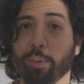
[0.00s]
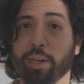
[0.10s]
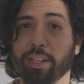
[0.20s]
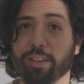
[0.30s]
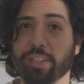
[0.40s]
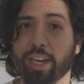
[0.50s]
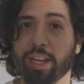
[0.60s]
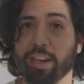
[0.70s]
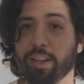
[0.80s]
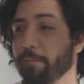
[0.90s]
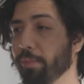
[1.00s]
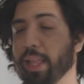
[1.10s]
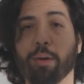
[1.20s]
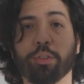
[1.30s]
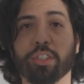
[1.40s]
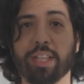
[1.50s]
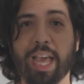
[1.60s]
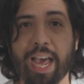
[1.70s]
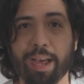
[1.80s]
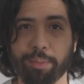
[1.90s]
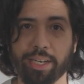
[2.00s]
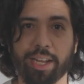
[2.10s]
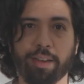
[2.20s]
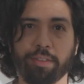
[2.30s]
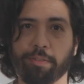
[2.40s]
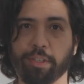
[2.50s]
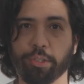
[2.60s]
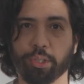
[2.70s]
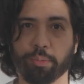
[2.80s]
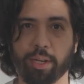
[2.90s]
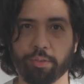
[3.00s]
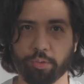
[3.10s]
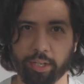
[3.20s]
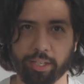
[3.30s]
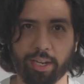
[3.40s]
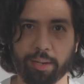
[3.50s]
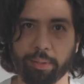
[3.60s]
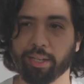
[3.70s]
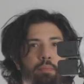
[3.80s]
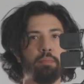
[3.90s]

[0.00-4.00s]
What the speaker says: well outside. I was just happy to have diffusion when I was going climbing.